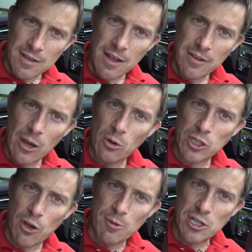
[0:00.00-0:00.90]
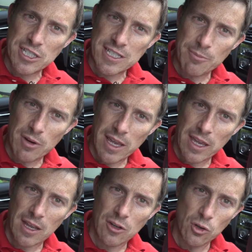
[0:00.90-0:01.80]
You don't get auto emergency
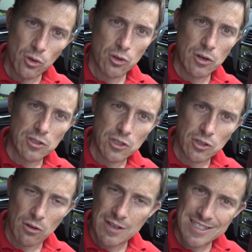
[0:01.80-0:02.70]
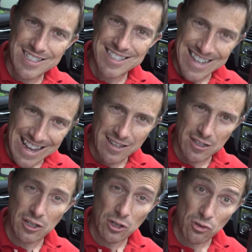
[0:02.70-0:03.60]
braking nor cruise control as
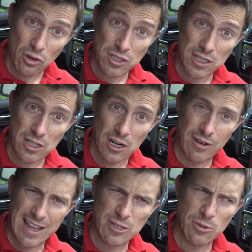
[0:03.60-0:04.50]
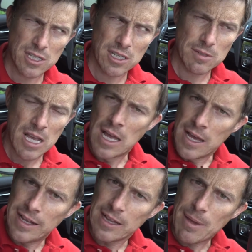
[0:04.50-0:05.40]
standard across the entire range, which seems a
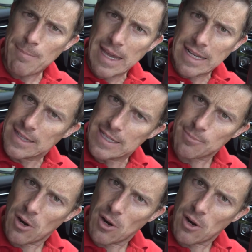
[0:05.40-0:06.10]
little bit mean at this